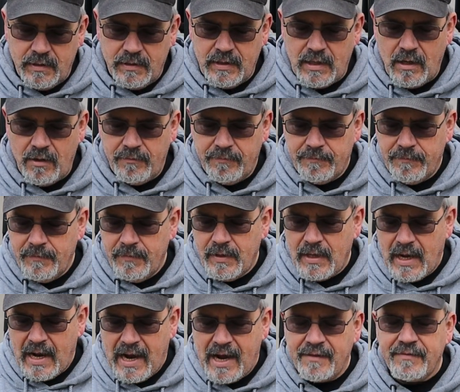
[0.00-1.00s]
Now,
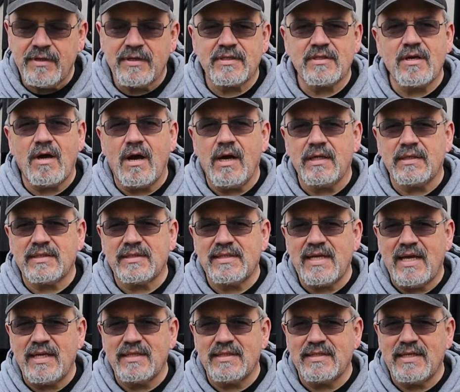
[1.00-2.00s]
on the saw it
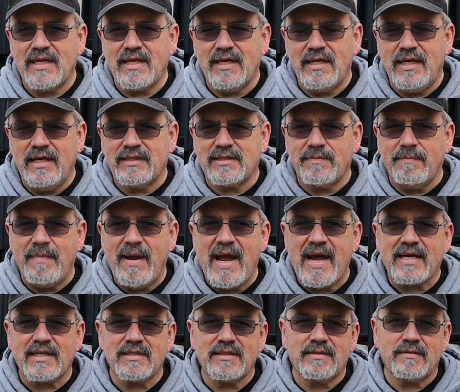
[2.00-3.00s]
says that its
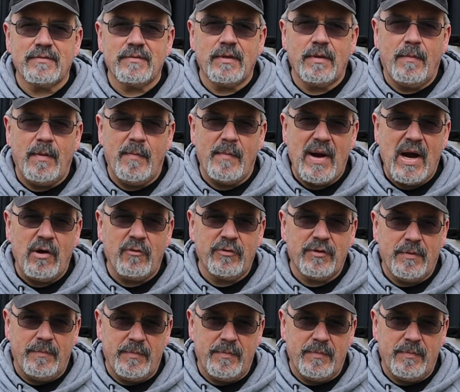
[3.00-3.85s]
max amount,